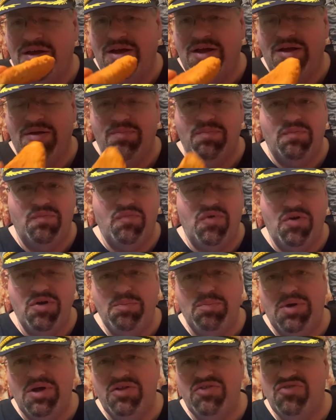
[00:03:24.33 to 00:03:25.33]
Um, very
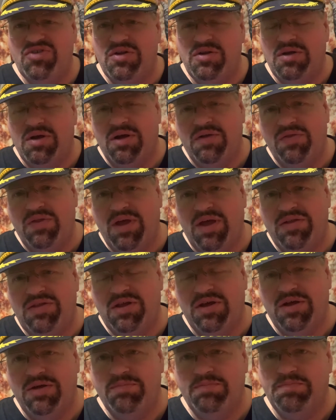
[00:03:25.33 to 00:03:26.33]
pungent on
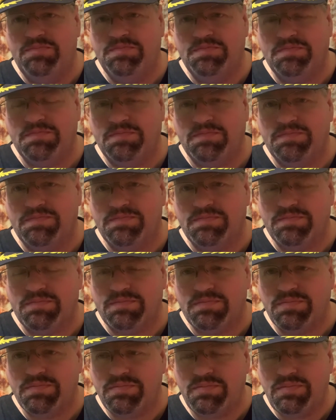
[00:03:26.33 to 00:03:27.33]
that um,
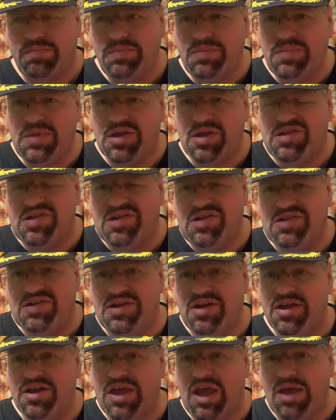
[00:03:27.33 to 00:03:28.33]

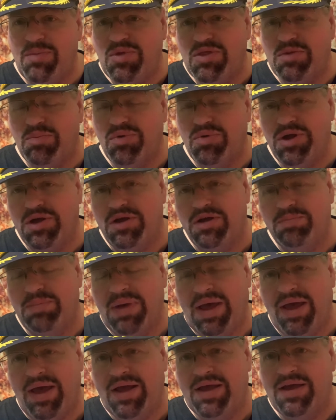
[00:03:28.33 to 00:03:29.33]
seasoning. It came with a pretty good
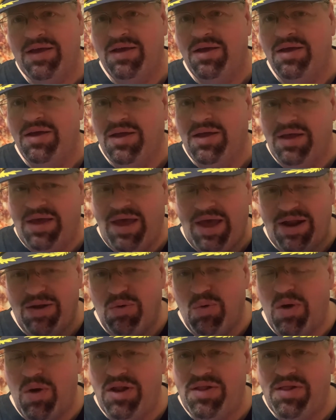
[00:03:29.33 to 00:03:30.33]
bag had
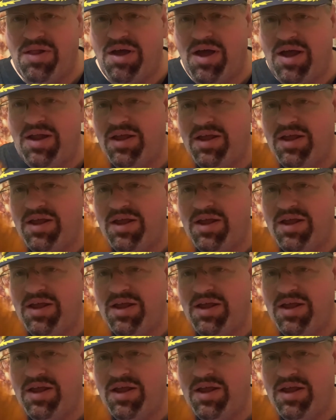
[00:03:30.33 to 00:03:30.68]
quite a lot